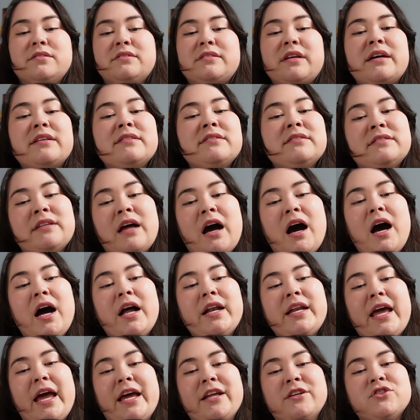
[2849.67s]
does
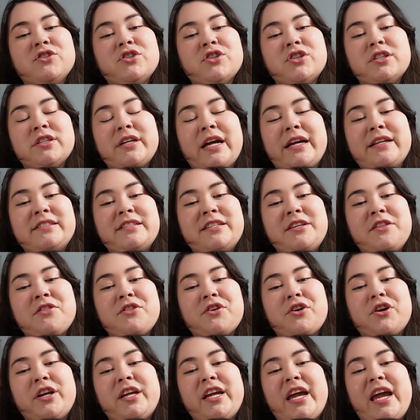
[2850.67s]
not enter
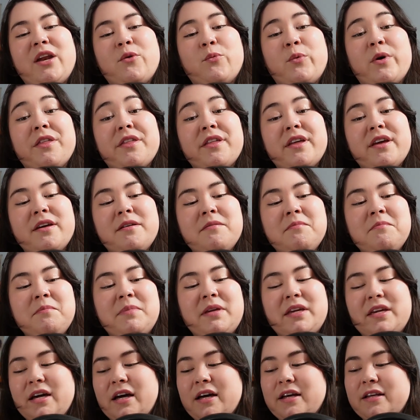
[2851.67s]
1938 with him
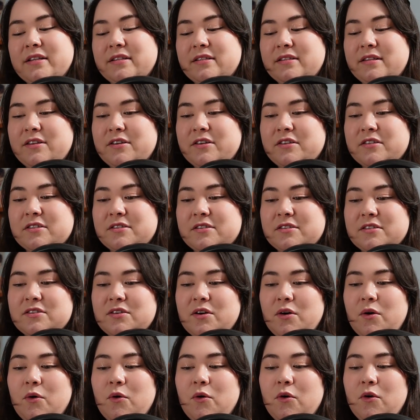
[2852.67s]
because there's this
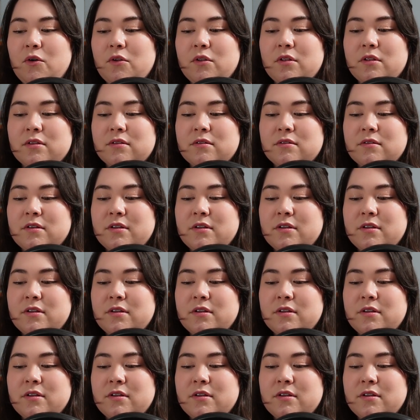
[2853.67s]
whole